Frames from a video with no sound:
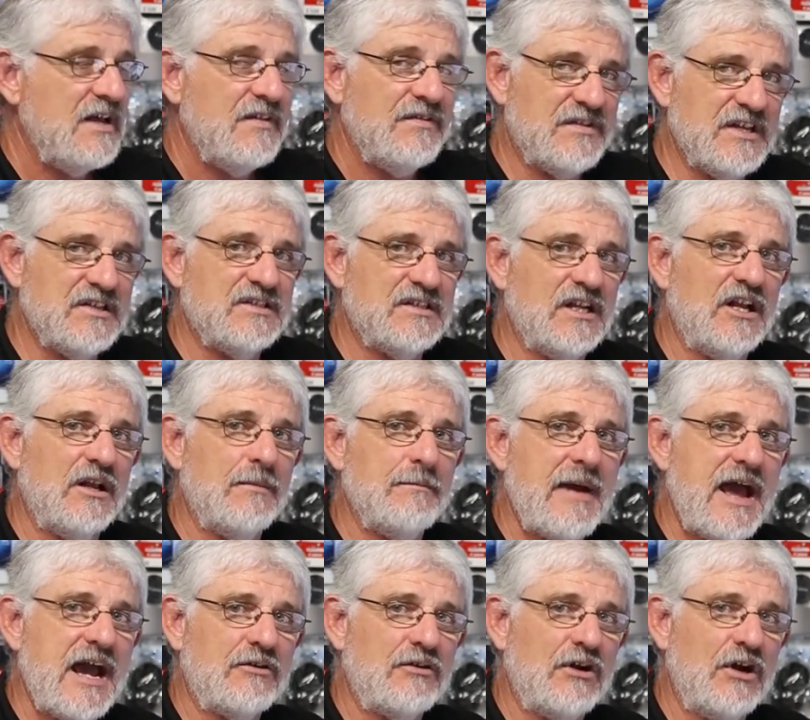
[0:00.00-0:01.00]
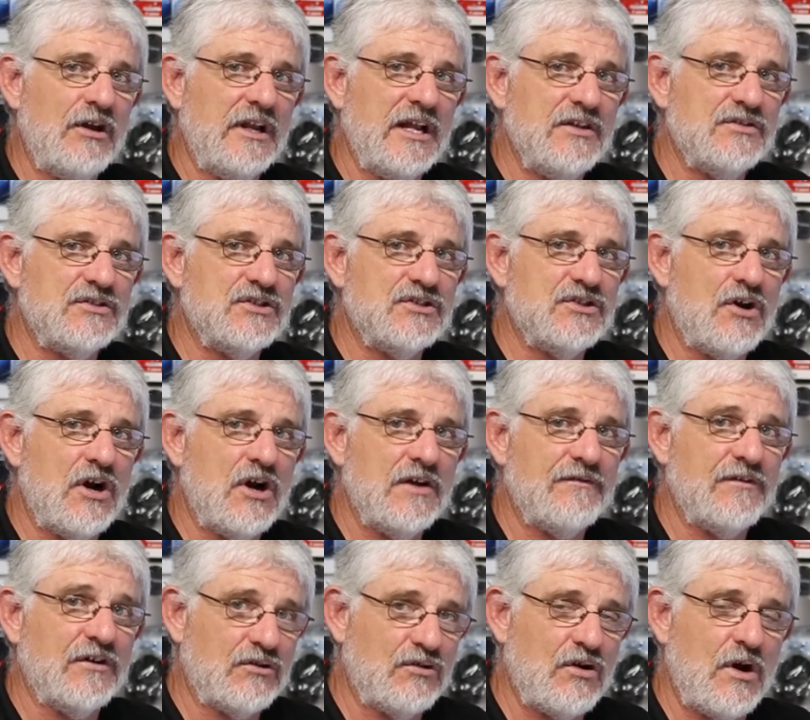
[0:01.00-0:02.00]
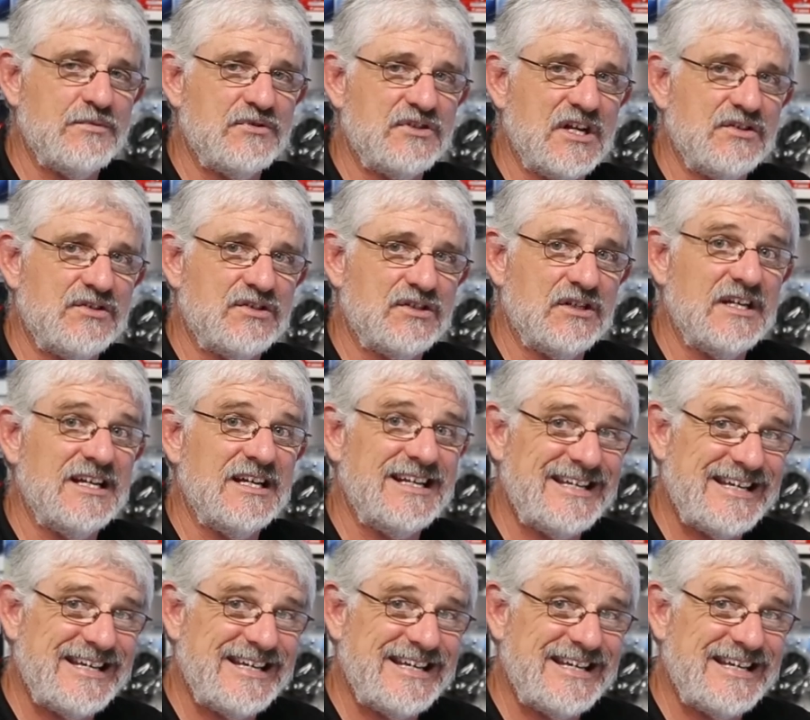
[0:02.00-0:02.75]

this little macro lens designed for crop-sensored